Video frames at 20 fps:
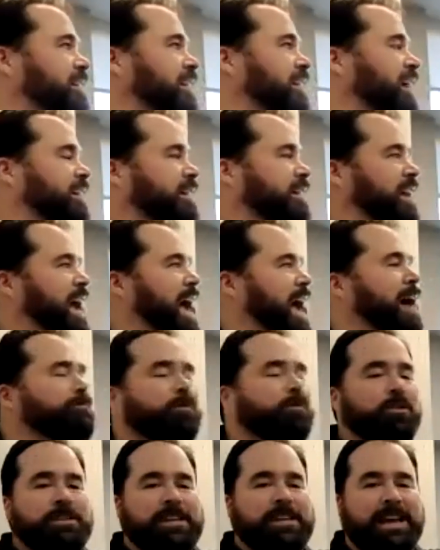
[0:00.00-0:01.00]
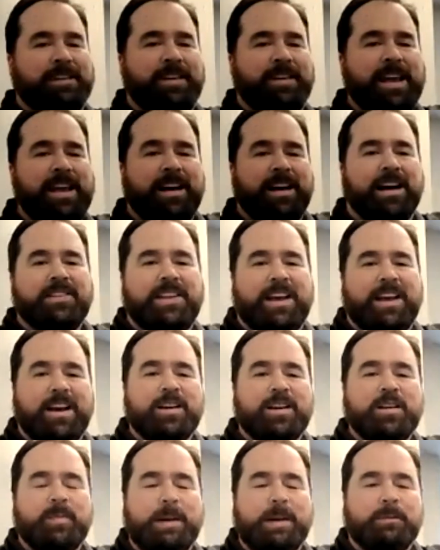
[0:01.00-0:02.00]
like the Apple TV on
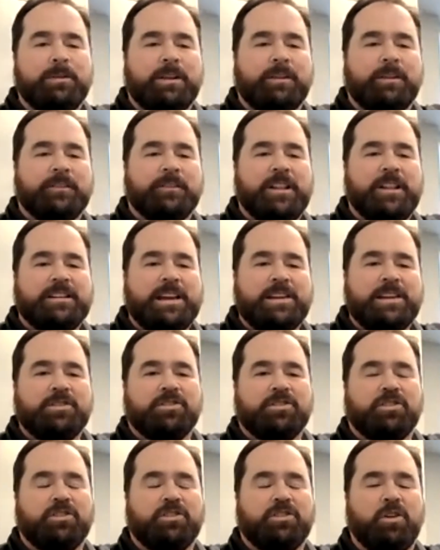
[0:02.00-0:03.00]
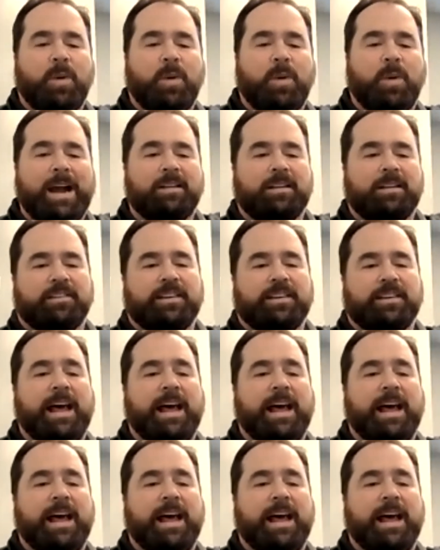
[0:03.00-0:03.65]
there to be able to for the teachers to do it wirelessly.